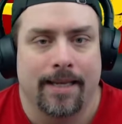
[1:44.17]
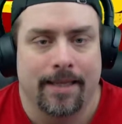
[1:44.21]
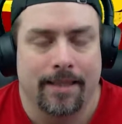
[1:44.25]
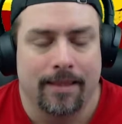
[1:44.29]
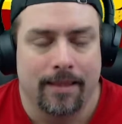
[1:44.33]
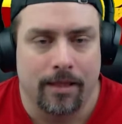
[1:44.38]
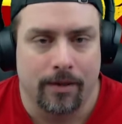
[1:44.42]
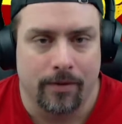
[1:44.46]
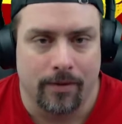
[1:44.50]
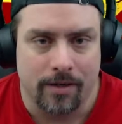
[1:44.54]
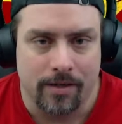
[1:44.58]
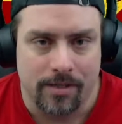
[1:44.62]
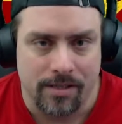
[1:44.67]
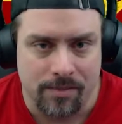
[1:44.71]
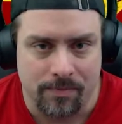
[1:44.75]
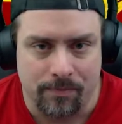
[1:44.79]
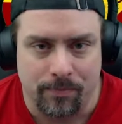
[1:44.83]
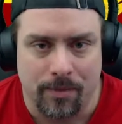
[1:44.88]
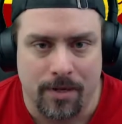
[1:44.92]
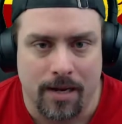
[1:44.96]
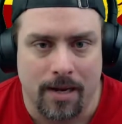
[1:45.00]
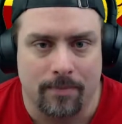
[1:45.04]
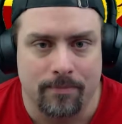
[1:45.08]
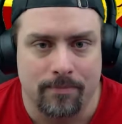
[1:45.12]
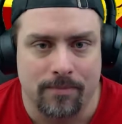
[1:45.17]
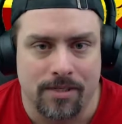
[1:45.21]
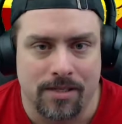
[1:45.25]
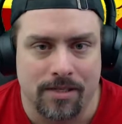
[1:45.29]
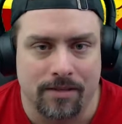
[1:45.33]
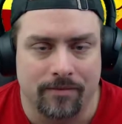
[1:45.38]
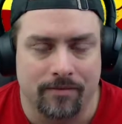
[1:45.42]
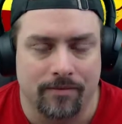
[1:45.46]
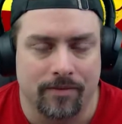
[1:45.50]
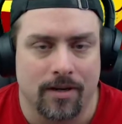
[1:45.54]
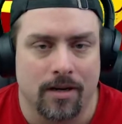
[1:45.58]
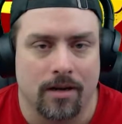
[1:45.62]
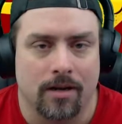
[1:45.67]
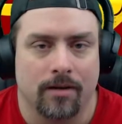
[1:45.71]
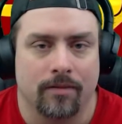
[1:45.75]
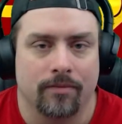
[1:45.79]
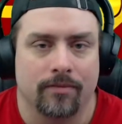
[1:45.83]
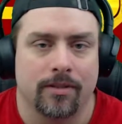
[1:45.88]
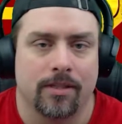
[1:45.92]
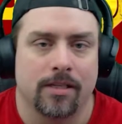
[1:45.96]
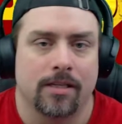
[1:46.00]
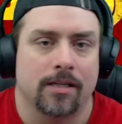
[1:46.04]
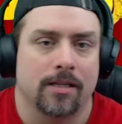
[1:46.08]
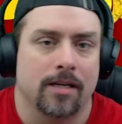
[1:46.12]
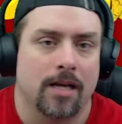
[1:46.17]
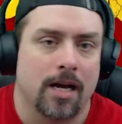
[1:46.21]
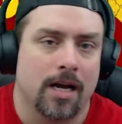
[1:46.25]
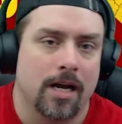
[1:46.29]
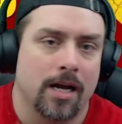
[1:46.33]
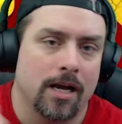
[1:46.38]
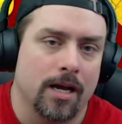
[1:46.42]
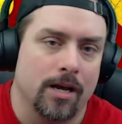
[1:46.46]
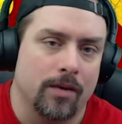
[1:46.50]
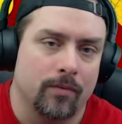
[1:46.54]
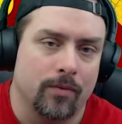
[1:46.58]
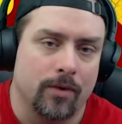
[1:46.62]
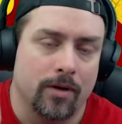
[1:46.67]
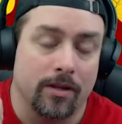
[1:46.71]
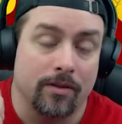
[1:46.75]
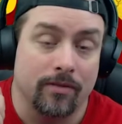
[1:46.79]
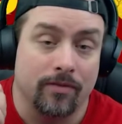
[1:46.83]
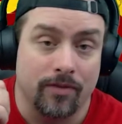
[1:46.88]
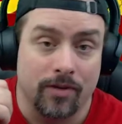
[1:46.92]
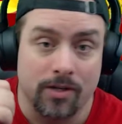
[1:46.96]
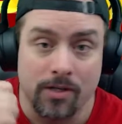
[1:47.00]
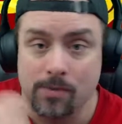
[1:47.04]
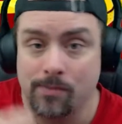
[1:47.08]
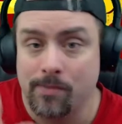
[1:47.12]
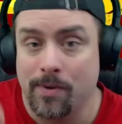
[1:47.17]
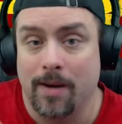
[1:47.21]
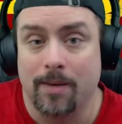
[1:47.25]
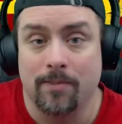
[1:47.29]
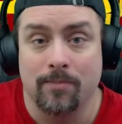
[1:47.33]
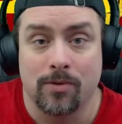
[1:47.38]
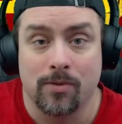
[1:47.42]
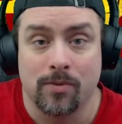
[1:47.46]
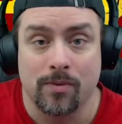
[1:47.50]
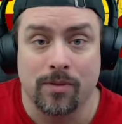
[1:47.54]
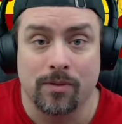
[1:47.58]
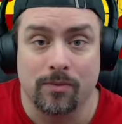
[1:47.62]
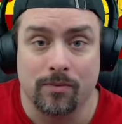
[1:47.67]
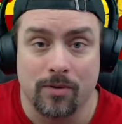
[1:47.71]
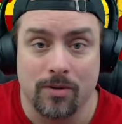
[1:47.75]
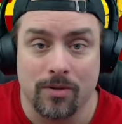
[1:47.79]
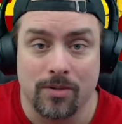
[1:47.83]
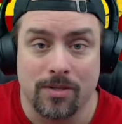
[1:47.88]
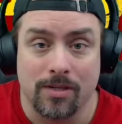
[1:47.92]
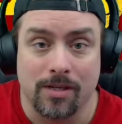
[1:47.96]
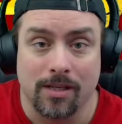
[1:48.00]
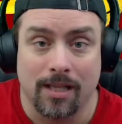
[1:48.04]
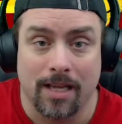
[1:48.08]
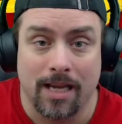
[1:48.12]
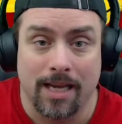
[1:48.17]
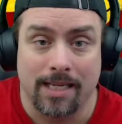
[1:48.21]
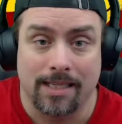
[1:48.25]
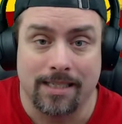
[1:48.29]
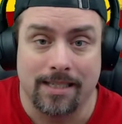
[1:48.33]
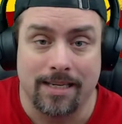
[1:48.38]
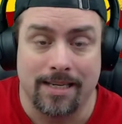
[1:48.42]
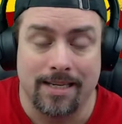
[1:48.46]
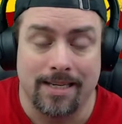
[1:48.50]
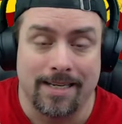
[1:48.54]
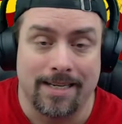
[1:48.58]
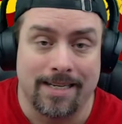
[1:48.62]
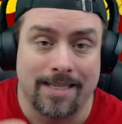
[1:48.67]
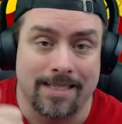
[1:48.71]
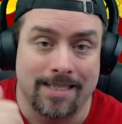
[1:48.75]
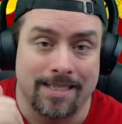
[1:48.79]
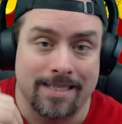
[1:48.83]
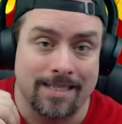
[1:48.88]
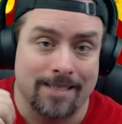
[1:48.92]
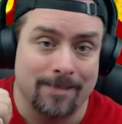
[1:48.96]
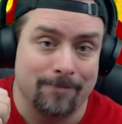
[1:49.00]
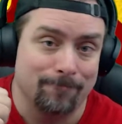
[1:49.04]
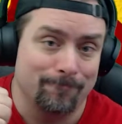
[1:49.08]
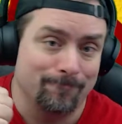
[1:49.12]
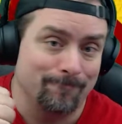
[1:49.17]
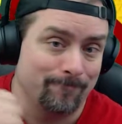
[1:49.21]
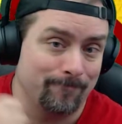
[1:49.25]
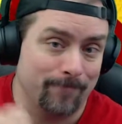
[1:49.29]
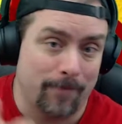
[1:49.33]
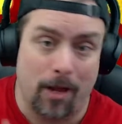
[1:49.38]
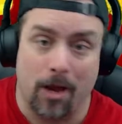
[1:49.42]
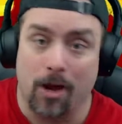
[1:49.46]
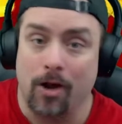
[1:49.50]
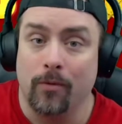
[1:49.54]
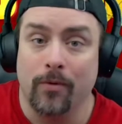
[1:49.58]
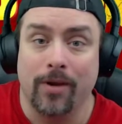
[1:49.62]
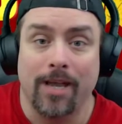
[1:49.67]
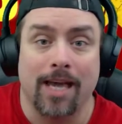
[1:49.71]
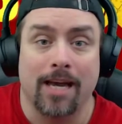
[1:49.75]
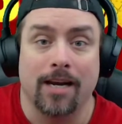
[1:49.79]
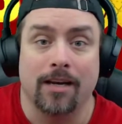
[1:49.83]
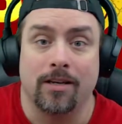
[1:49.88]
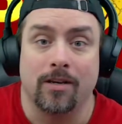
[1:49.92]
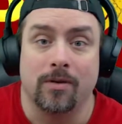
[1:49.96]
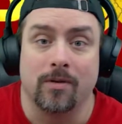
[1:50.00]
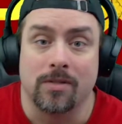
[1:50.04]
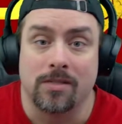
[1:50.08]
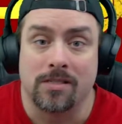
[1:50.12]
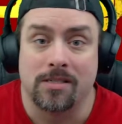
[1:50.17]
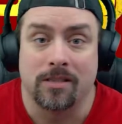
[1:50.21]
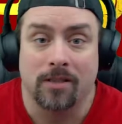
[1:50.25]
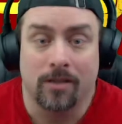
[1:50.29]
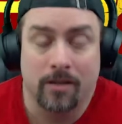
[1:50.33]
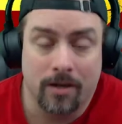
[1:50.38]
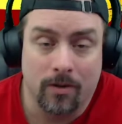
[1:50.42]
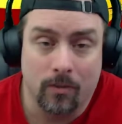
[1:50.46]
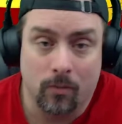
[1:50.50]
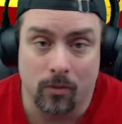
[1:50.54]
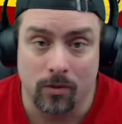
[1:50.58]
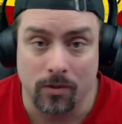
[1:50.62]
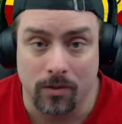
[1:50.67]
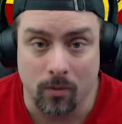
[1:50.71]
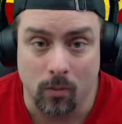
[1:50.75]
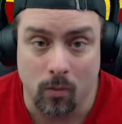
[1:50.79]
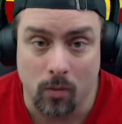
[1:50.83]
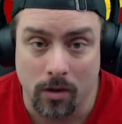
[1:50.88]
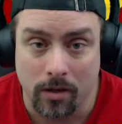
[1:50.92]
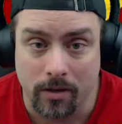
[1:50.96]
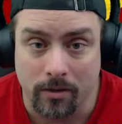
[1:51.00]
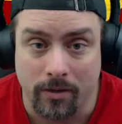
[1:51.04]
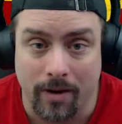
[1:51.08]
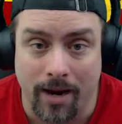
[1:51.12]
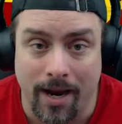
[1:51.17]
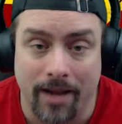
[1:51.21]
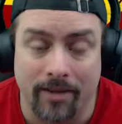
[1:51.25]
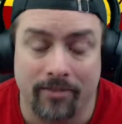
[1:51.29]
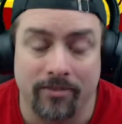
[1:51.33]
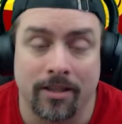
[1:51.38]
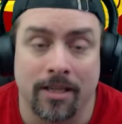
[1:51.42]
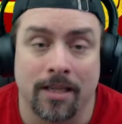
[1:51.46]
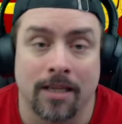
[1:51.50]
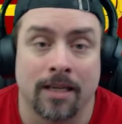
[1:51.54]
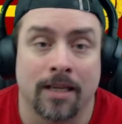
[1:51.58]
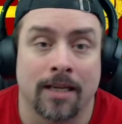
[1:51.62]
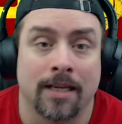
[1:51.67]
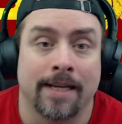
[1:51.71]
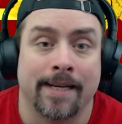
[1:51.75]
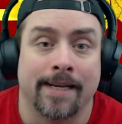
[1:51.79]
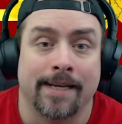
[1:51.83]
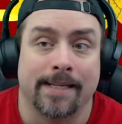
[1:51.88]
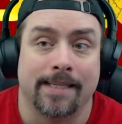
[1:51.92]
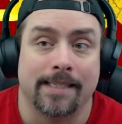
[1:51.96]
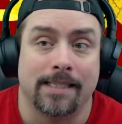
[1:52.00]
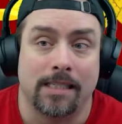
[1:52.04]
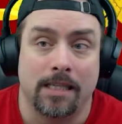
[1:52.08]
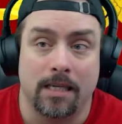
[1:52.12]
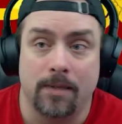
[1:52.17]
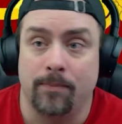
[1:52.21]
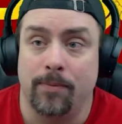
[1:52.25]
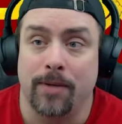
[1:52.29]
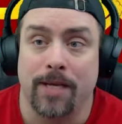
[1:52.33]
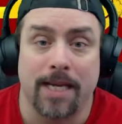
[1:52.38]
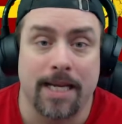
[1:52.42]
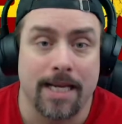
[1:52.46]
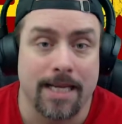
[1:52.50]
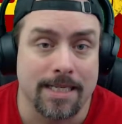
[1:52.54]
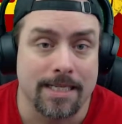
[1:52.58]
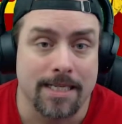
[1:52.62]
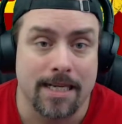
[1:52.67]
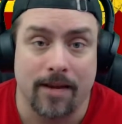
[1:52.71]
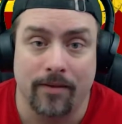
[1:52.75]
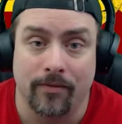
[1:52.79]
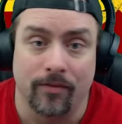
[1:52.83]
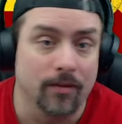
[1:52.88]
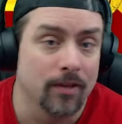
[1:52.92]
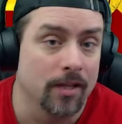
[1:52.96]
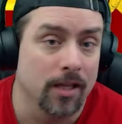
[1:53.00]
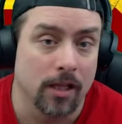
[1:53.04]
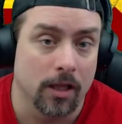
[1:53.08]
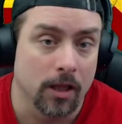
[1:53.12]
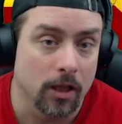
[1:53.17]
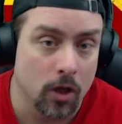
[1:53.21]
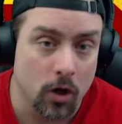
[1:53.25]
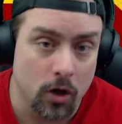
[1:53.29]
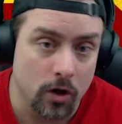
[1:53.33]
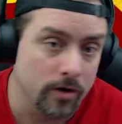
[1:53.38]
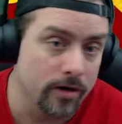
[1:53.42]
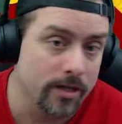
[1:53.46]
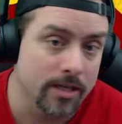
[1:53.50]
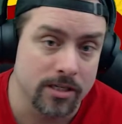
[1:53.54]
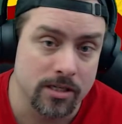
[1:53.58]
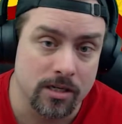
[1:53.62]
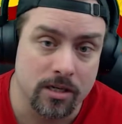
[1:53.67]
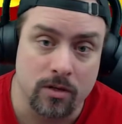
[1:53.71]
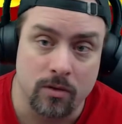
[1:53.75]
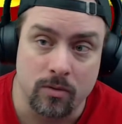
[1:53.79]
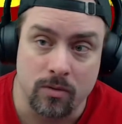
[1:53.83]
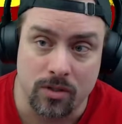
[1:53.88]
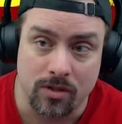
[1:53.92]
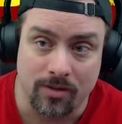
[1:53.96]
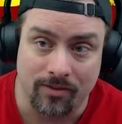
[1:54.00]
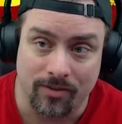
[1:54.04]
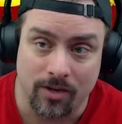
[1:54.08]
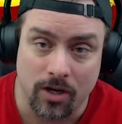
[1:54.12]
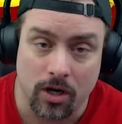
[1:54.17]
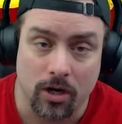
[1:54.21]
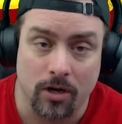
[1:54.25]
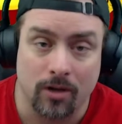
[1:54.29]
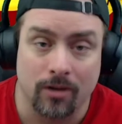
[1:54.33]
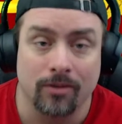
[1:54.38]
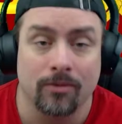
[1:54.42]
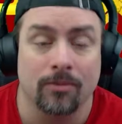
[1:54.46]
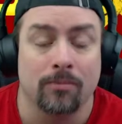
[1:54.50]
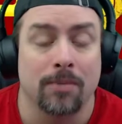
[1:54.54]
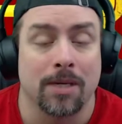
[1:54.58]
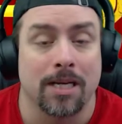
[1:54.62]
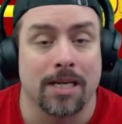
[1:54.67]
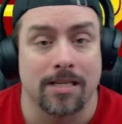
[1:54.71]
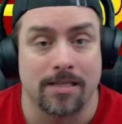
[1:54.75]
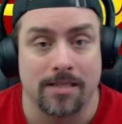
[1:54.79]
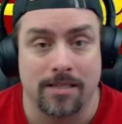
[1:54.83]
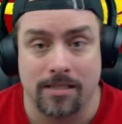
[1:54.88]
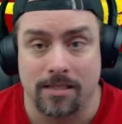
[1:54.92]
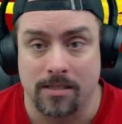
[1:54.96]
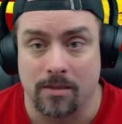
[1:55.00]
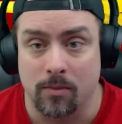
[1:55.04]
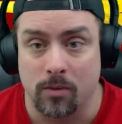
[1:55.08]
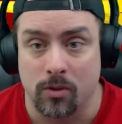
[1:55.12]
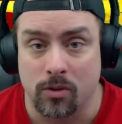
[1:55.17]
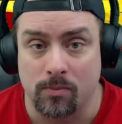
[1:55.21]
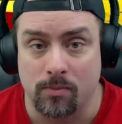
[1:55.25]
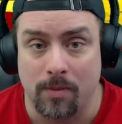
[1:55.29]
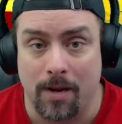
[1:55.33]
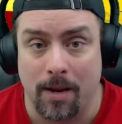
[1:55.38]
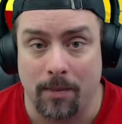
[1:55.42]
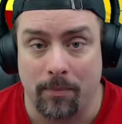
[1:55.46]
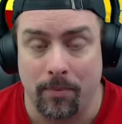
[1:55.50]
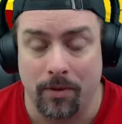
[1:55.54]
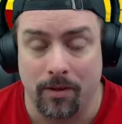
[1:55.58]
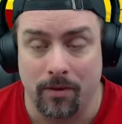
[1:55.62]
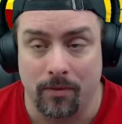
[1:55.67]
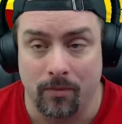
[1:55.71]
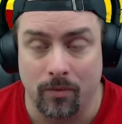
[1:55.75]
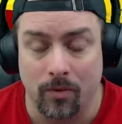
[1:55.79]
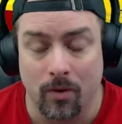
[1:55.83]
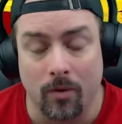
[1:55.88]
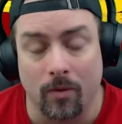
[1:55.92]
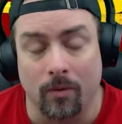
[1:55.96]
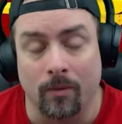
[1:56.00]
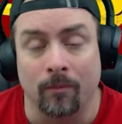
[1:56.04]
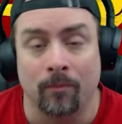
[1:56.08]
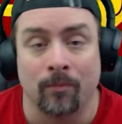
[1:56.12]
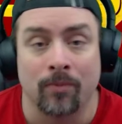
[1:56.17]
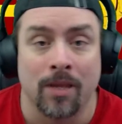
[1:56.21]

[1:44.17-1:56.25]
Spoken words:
there are some problems involved. One of the first problems with a role select is all we got to do is look at World of Warcraft. DPS have the longest queues of all because it's the most popular role.